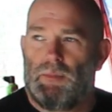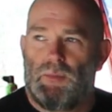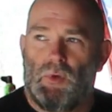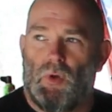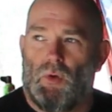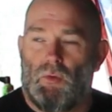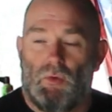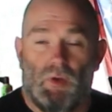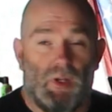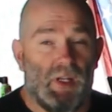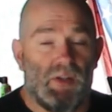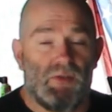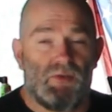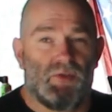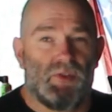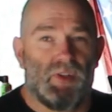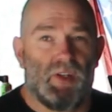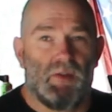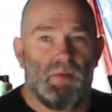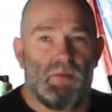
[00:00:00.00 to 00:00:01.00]
Not really
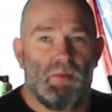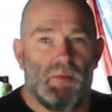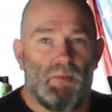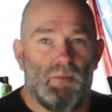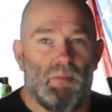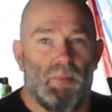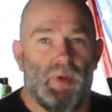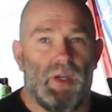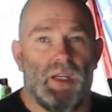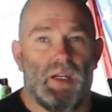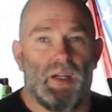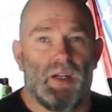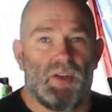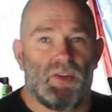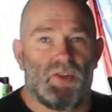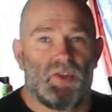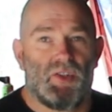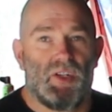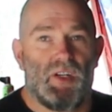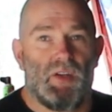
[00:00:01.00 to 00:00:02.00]
interested in being in the
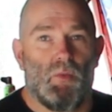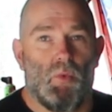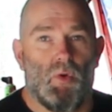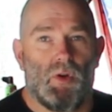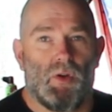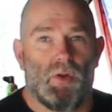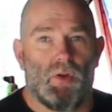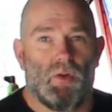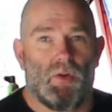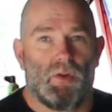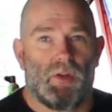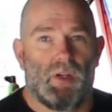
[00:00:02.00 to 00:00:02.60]
shed working on